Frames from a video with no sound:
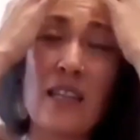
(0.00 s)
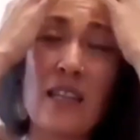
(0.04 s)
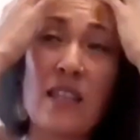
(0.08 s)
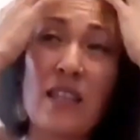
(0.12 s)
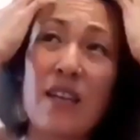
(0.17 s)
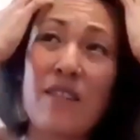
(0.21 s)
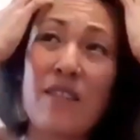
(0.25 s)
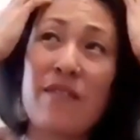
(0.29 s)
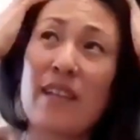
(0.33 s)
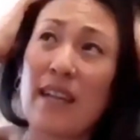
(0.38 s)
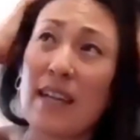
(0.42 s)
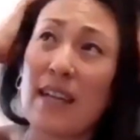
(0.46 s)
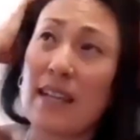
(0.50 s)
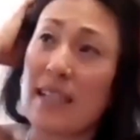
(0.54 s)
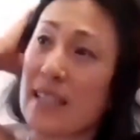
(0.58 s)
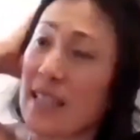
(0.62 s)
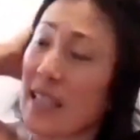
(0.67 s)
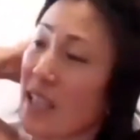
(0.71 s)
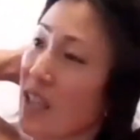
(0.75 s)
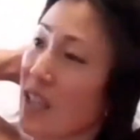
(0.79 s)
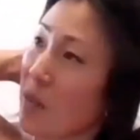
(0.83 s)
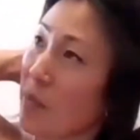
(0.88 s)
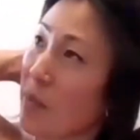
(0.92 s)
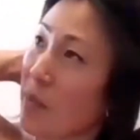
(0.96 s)
I love that
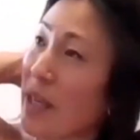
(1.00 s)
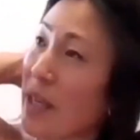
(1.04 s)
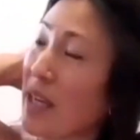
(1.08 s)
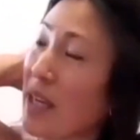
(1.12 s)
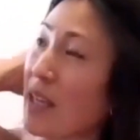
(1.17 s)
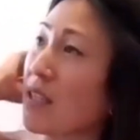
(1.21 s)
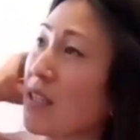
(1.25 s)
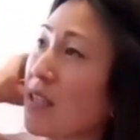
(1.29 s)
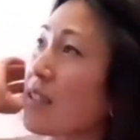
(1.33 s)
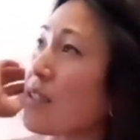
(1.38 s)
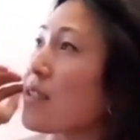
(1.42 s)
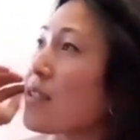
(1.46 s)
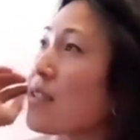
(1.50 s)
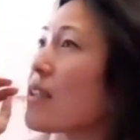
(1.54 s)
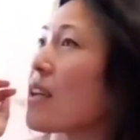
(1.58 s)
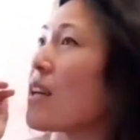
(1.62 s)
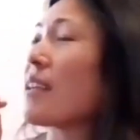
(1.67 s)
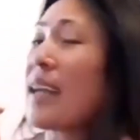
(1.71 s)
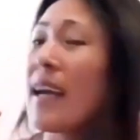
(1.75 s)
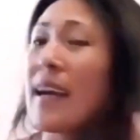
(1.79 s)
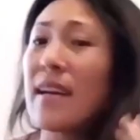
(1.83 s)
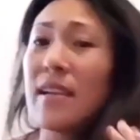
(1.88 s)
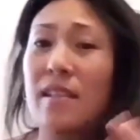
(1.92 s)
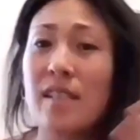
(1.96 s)
idea because
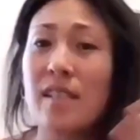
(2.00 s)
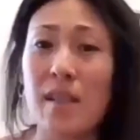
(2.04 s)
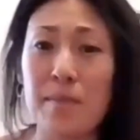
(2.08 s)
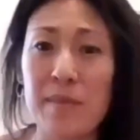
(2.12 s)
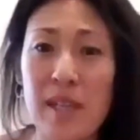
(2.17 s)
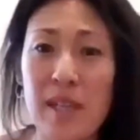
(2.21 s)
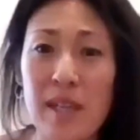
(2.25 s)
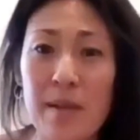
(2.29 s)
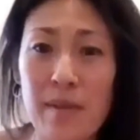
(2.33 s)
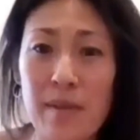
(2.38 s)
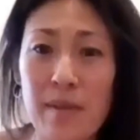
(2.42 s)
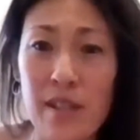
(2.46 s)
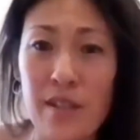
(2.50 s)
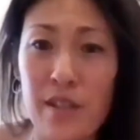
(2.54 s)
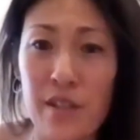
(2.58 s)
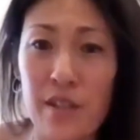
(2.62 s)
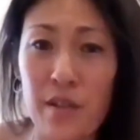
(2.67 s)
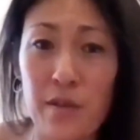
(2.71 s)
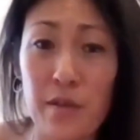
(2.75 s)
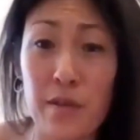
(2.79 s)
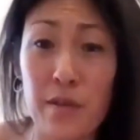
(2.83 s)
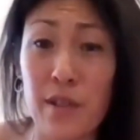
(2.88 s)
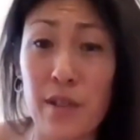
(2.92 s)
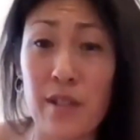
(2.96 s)
yeah, sometimes I
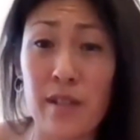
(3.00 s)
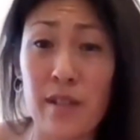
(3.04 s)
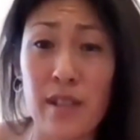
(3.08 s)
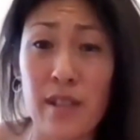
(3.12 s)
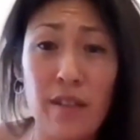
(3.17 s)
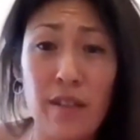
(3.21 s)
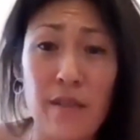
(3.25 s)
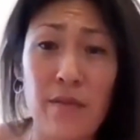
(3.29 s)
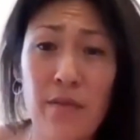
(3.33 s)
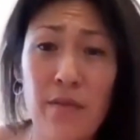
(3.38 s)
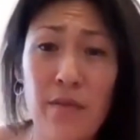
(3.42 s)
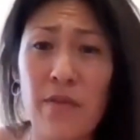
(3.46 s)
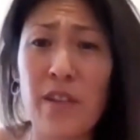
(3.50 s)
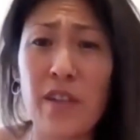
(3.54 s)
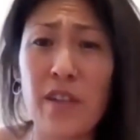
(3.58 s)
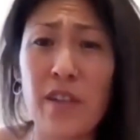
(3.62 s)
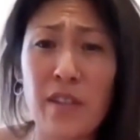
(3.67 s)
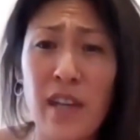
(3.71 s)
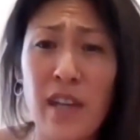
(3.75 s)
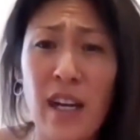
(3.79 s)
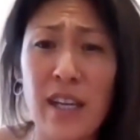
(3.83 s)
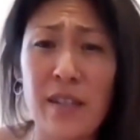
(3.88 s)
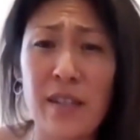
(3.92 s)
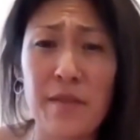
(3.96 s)
do just like feel
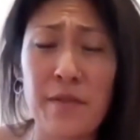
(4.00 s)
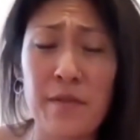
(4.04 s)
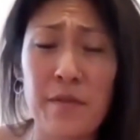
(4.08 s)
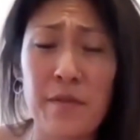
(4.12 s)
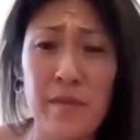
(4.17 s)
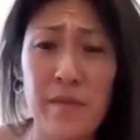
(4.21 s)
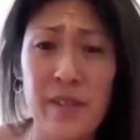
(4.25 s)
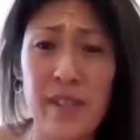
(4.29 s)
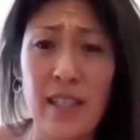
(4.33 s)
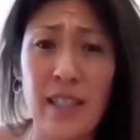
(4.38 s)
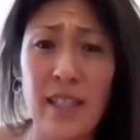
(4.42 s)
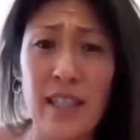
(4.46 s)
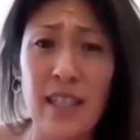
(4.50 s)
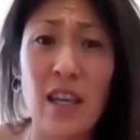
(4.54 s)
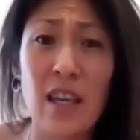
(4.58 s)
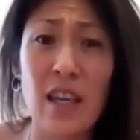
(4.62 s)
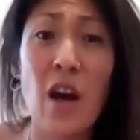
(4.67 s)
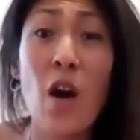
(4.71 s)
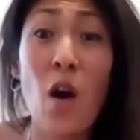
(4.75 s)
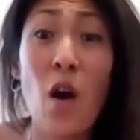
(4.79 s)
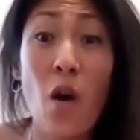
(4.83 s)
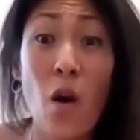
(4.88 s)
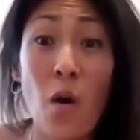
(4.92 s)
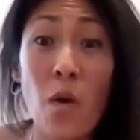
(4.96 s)
kind of silly,
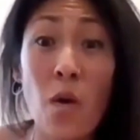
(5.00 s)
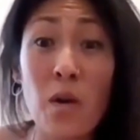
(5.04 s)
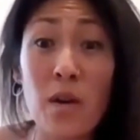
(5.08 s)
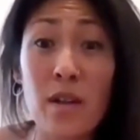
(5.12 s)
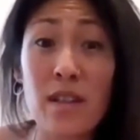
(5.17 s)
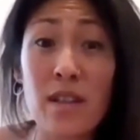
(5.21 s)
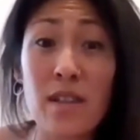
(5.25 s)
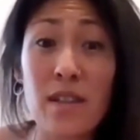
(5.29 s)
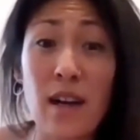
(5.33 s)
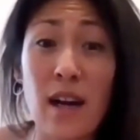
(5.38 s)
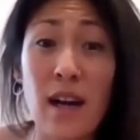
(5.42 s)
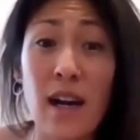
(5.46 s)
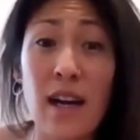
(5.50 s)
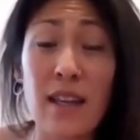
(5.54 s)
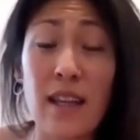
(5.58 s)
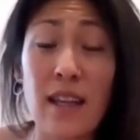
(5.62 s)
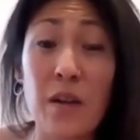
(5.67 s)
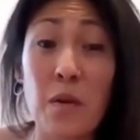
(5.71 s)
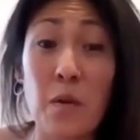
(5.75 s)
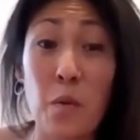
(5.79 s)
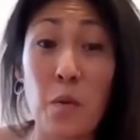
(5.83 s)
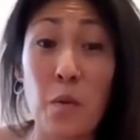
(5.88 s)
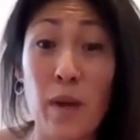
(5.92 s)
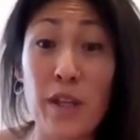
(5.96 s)
or I
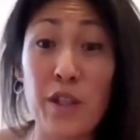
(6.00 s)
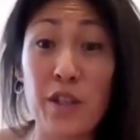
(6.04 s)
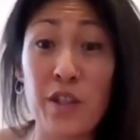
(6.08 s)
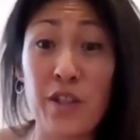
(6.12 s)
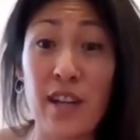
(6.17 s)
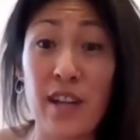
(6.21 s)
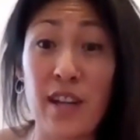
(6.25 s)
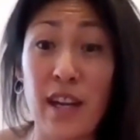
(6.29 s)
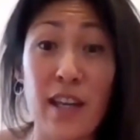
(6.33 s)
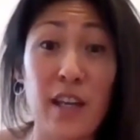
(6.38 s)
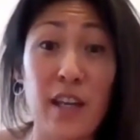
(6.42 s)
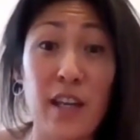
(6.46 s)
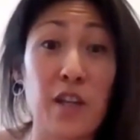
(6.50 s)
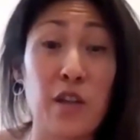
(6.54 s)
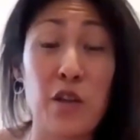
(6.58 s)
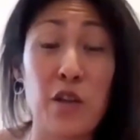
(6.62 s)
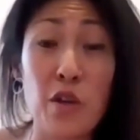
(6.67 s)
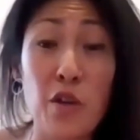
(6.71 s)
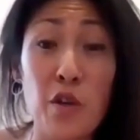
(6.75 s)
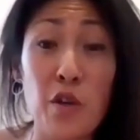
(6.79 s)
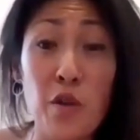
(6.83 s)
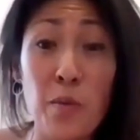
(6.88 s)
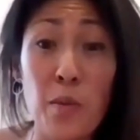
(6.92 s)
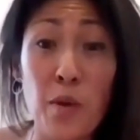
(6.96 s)
like wish that I like
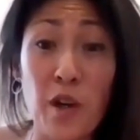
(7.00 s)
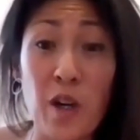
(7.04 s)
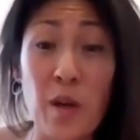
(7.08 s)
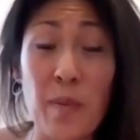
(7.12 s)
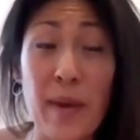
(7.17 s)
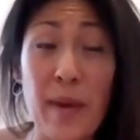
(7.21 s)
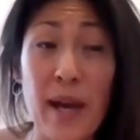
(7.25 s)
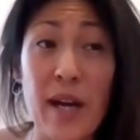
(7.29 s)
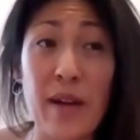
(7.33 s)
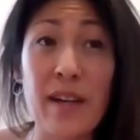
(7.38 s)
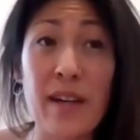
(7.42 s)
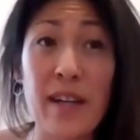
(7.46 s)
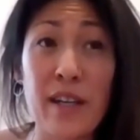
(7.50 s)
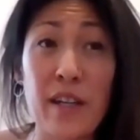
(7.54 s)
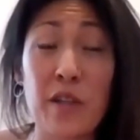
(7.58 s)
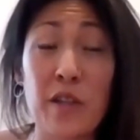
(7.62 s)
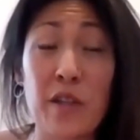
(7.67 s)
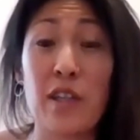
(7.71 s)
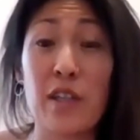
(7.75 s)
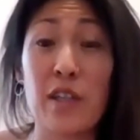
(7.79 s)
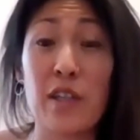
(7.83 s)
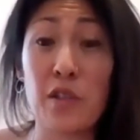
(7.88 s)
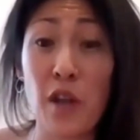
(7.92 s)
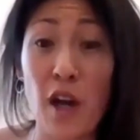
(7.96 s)
knew more about it and could
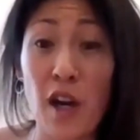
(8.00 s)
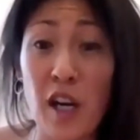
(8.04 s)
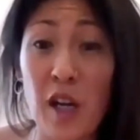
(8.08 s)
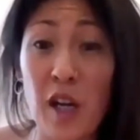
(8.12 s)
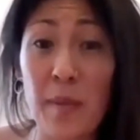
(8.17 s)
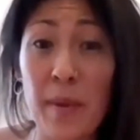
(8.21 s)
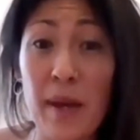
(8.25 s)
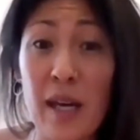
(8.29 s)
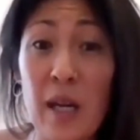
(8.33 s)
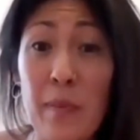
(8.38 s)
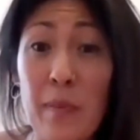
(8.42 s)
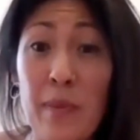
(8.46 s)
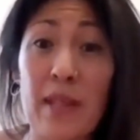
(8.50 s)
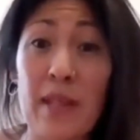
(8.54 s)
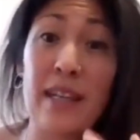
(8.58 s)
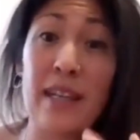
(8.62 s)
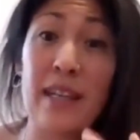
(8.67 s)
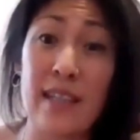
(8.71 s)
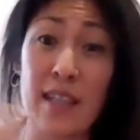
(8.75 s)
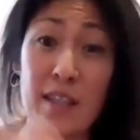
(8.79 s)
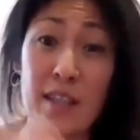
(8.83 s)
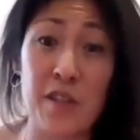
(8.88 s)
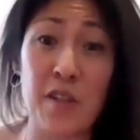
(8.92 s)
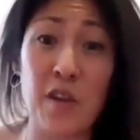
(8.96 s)
like talk about it, but like
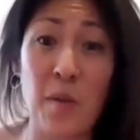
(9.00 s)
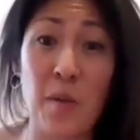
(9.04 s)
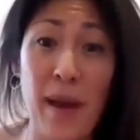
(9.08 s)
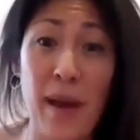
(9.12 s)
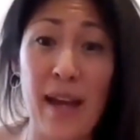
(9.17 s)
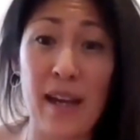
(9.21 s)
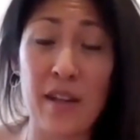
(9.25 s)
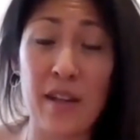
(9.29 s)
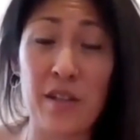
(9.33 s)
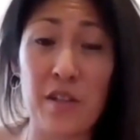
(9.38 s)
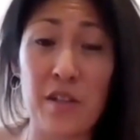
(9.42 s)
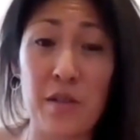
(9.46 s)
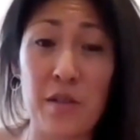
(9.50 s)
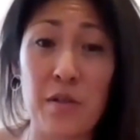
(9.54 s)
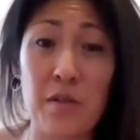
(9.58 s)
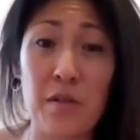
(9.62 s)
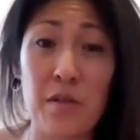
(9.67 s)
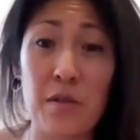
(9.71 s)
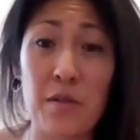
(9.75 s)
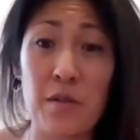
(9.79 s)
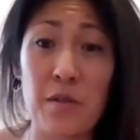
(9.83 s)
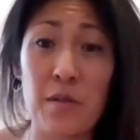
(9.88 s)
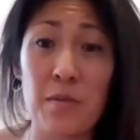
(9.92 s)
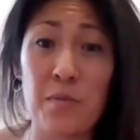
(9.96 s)
need to go back and
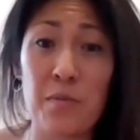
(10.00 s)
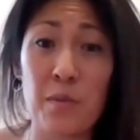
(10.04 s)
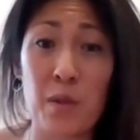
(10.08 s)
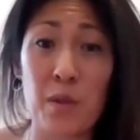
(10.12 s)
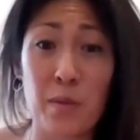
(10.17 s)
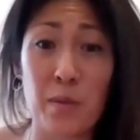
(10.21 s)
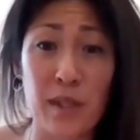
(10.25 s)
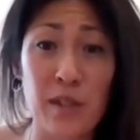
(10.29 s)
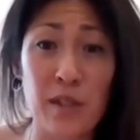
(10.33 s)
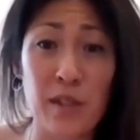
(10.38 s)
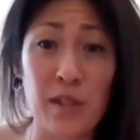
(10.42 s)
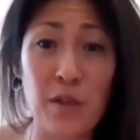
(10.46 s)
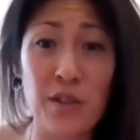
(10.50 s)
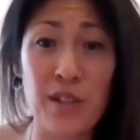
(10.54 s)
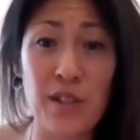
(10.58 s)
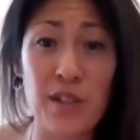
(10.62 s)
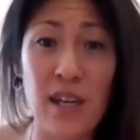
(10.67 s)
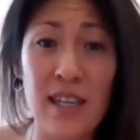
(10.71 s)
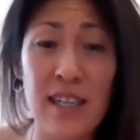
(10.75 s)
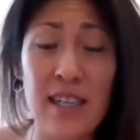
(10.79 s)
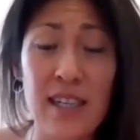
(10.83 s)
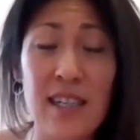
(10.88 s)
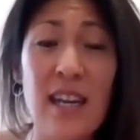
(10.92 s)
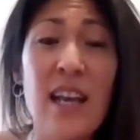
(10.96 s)
do more research
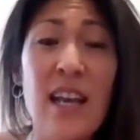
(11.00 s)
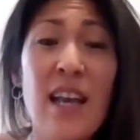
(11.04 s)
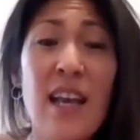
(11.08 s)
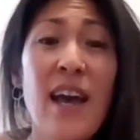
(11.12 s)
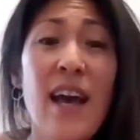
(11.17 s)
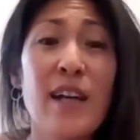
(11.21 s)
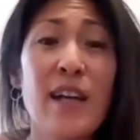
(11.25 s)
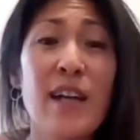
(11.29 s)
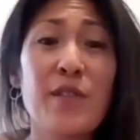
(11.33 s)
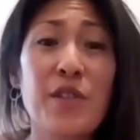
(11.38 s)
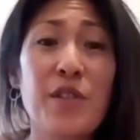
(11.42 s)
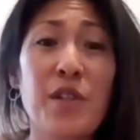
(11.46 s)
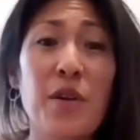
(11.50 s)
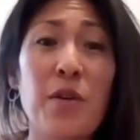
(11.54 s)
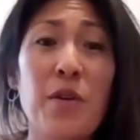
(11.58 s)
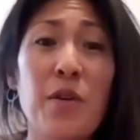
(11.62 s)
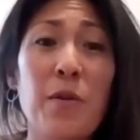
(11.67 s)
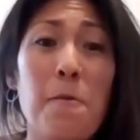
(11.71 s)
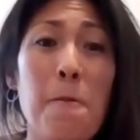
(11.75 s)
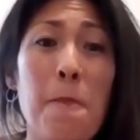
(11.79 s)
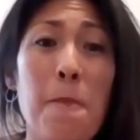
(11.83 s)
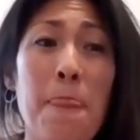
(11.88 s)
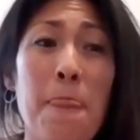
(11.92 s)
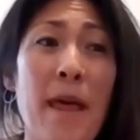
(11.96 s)
on it. And
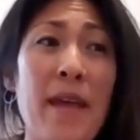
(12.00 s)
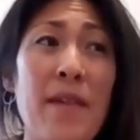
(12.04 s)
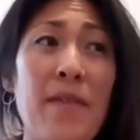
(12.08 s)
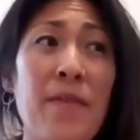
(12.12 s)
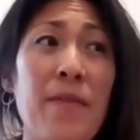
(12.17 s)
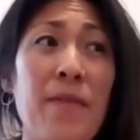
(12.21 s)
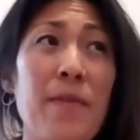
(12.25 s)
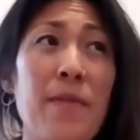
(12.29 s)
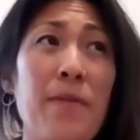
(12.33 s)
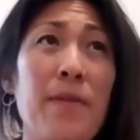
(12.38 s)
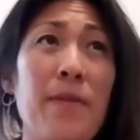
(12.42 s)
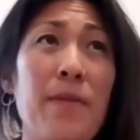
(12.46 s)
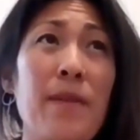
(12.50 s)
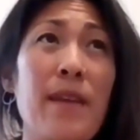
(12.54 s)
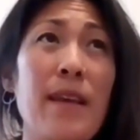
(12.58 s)
so then